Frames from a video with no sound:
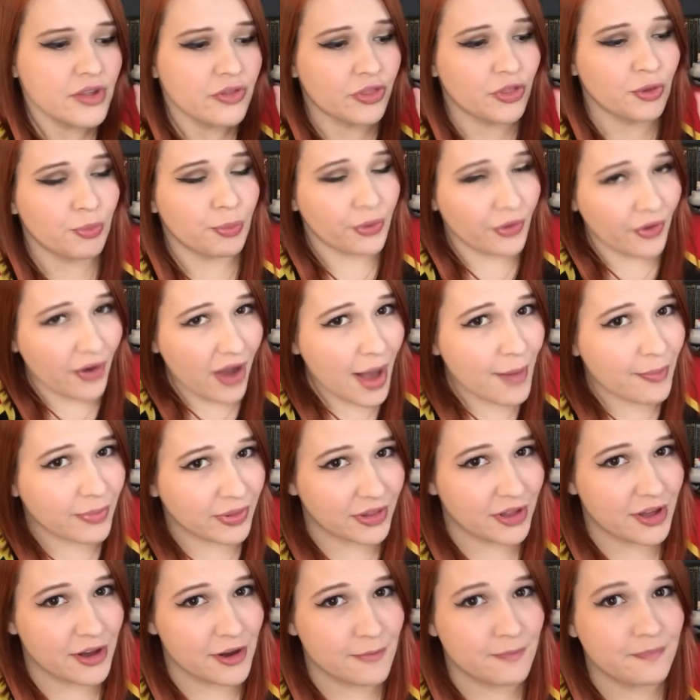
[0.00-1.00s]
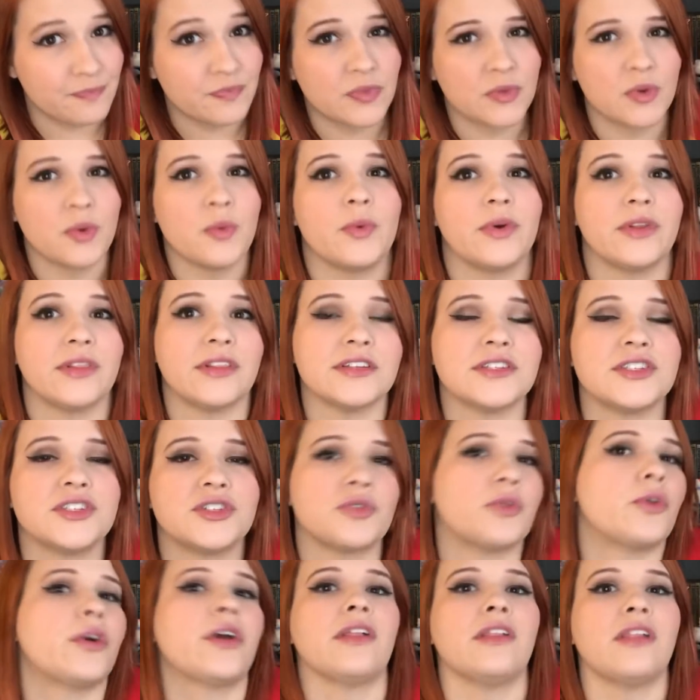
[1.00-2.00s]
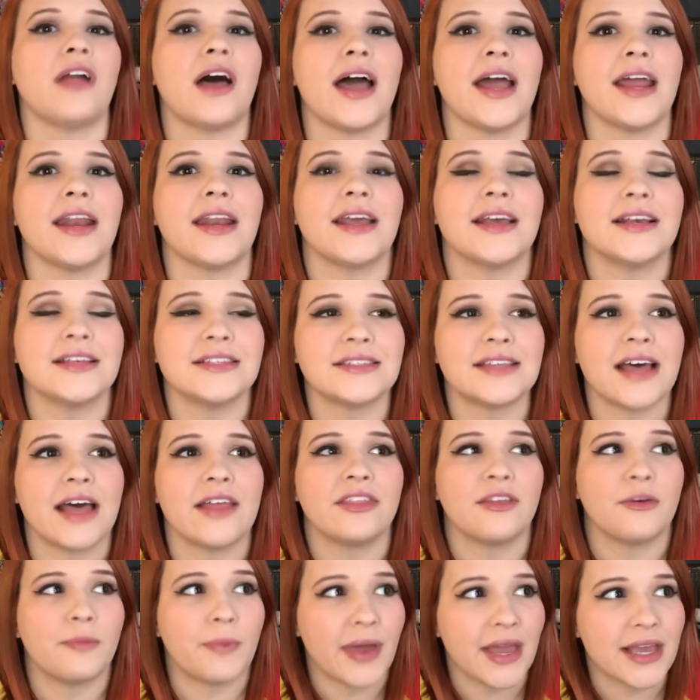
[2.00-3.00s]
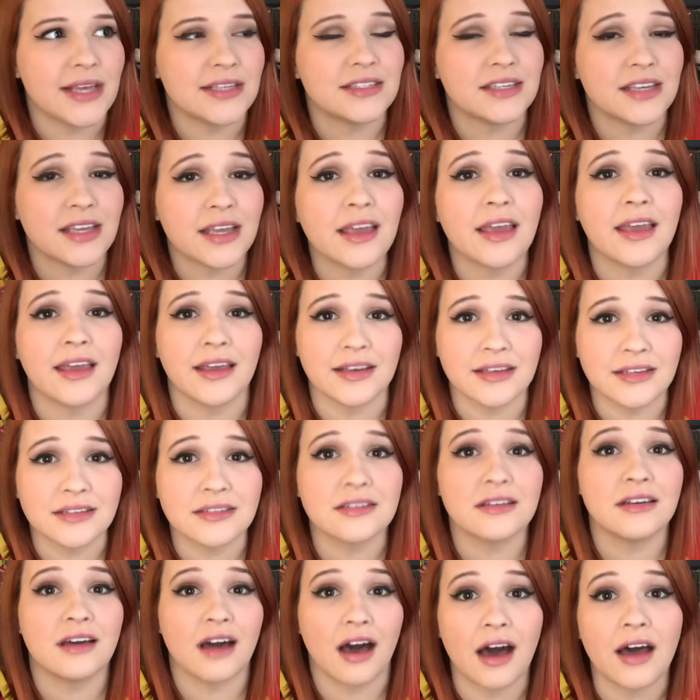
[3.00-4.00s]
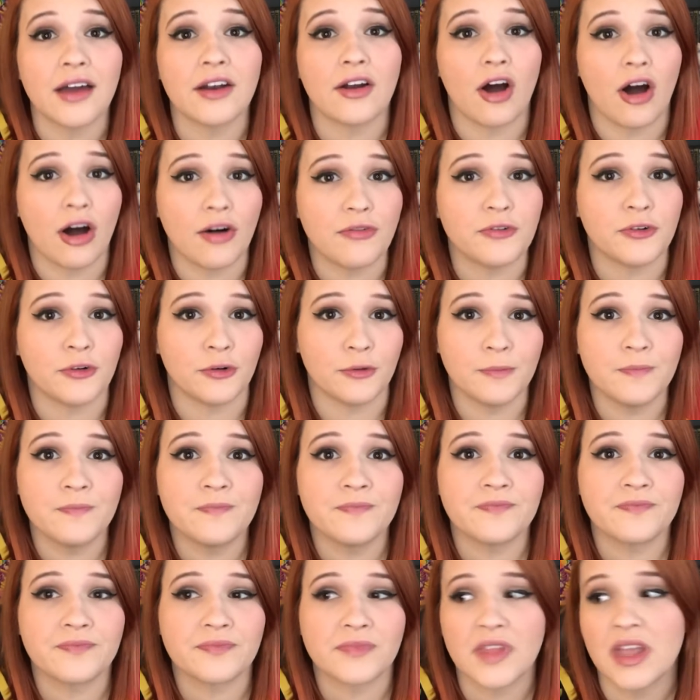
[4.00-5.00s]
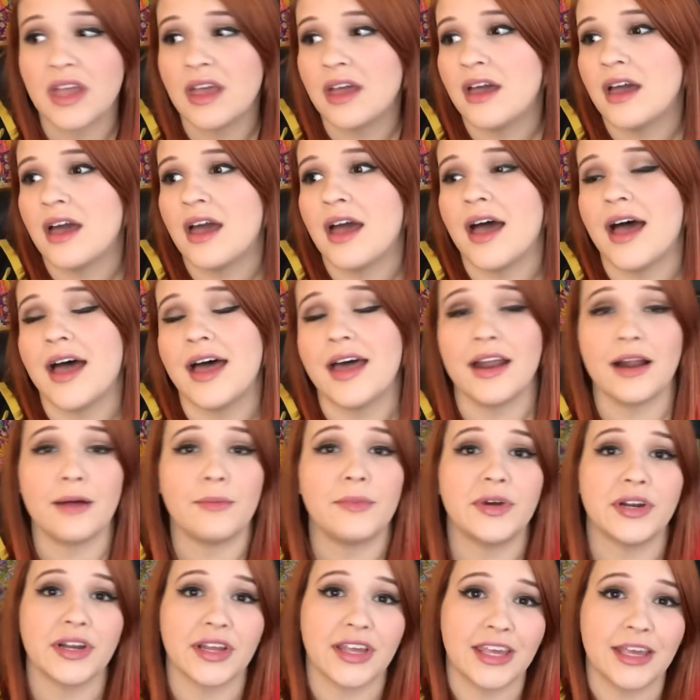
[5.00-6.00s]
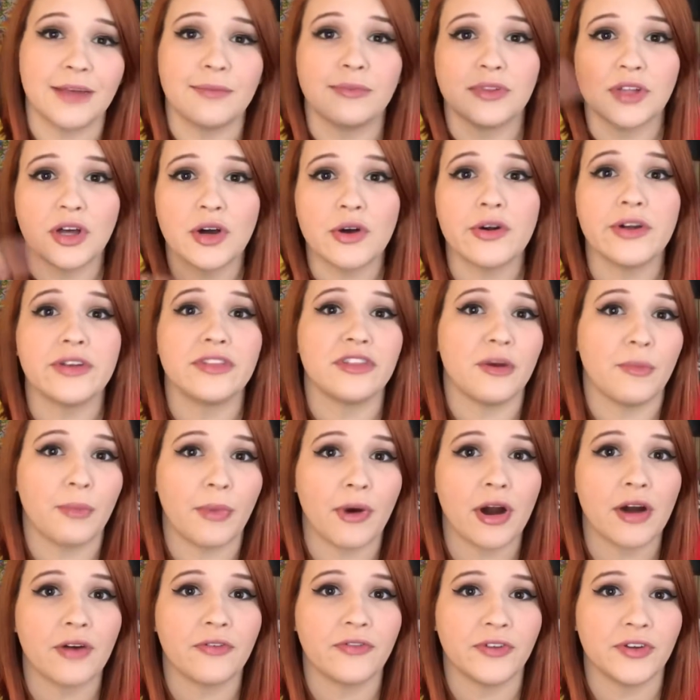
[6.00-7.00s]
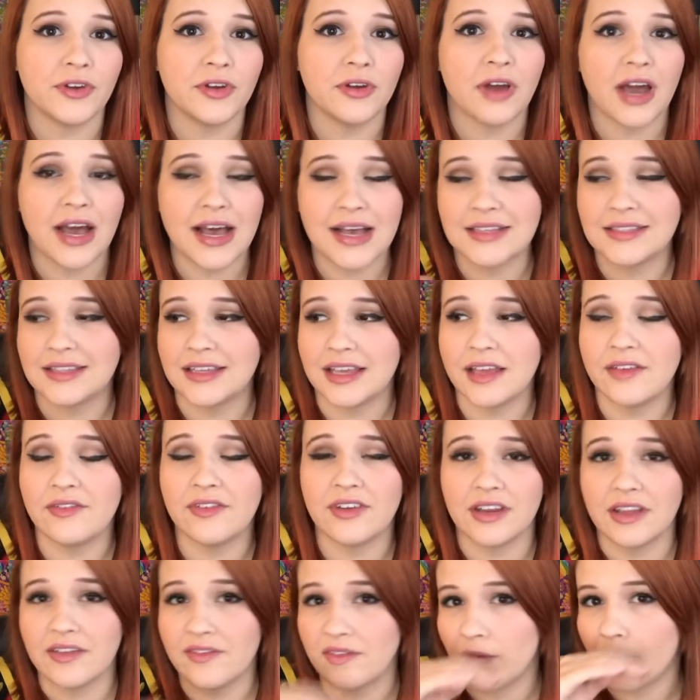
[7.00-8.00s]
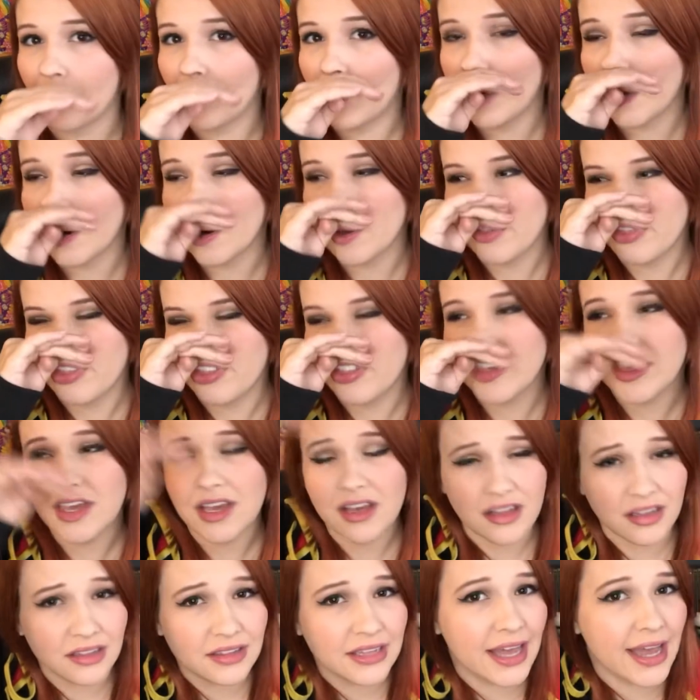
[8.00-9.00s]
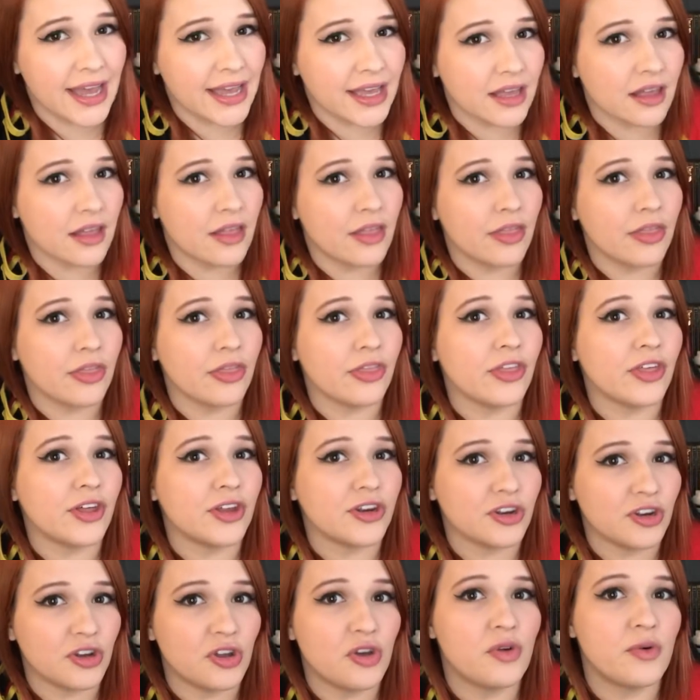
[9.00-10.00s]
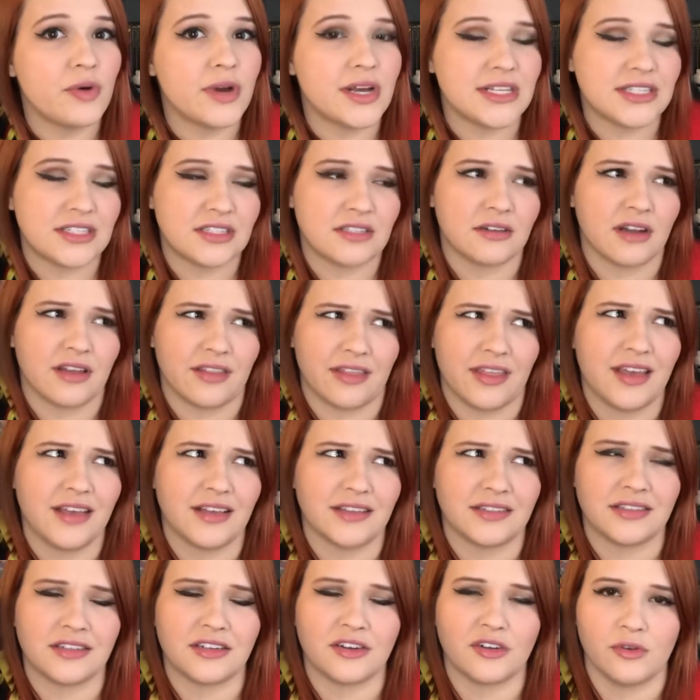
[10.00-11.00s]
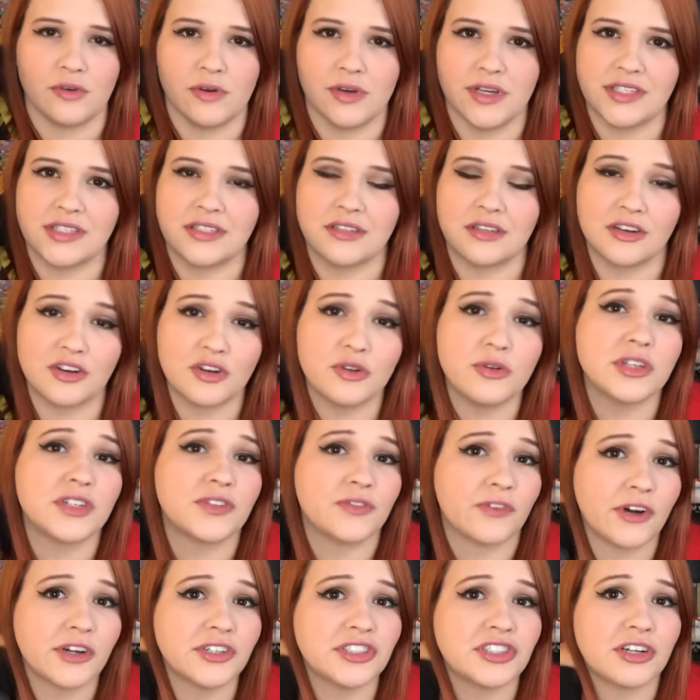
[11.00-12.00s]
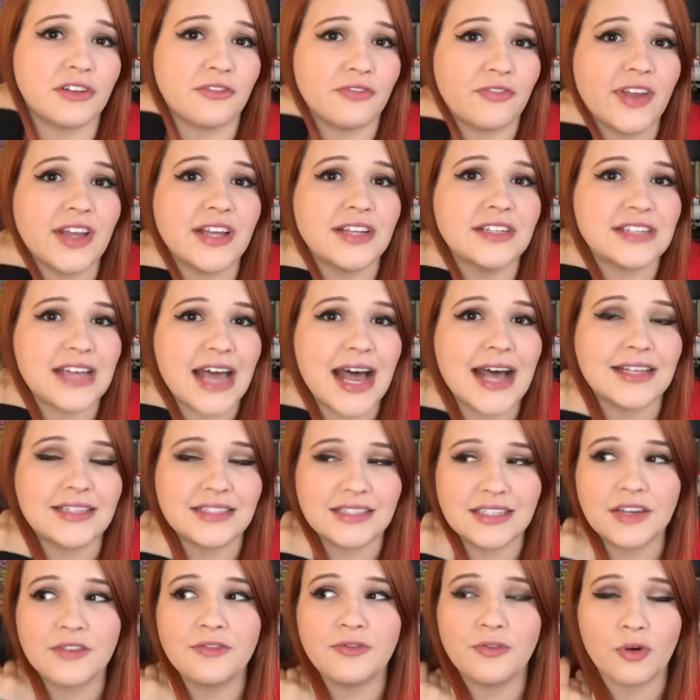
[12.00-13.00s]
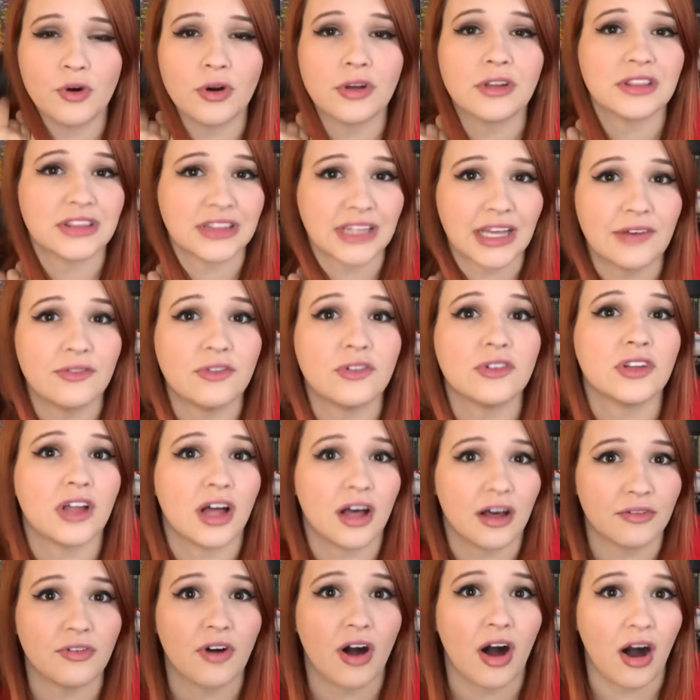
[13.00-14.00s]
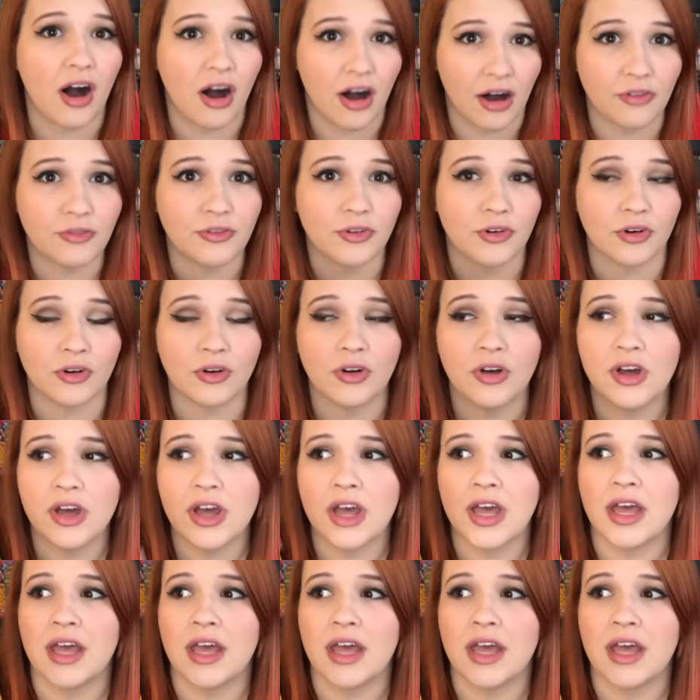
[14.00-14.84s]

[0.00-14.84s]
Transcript: The problem with the storyline is that the pacing is god-awful. And I'm going to keep lowering the bar for you guys even more. Think like the newest, I think it's the newest version of Fantastic Four level of awful